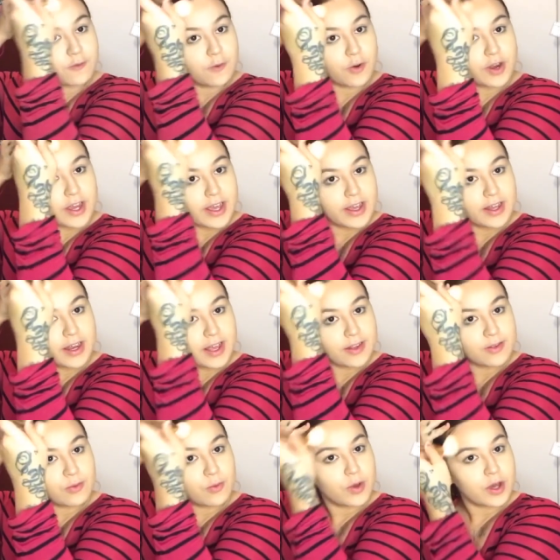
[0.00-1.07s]
forehead
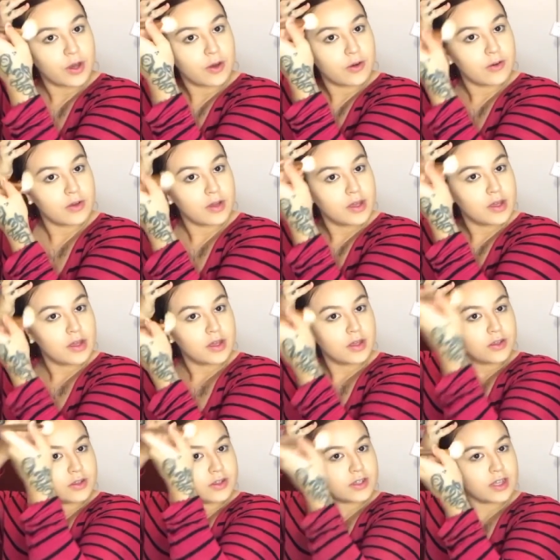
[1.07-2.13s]
as well.
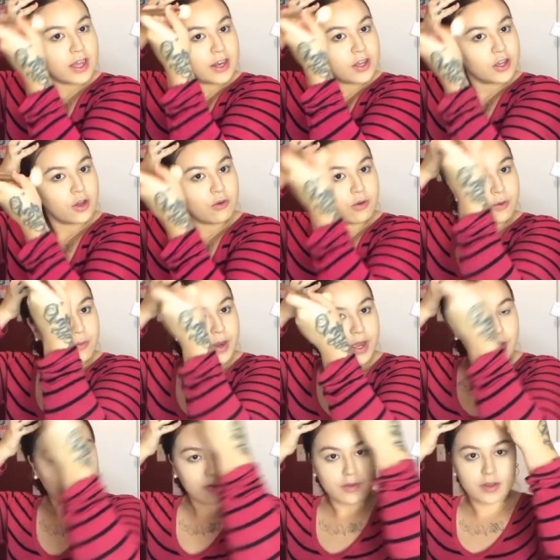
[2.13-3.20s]
Just kind of go
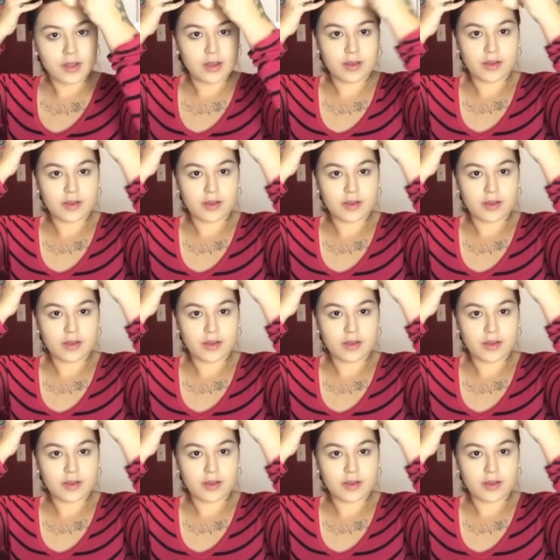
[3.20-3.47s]
around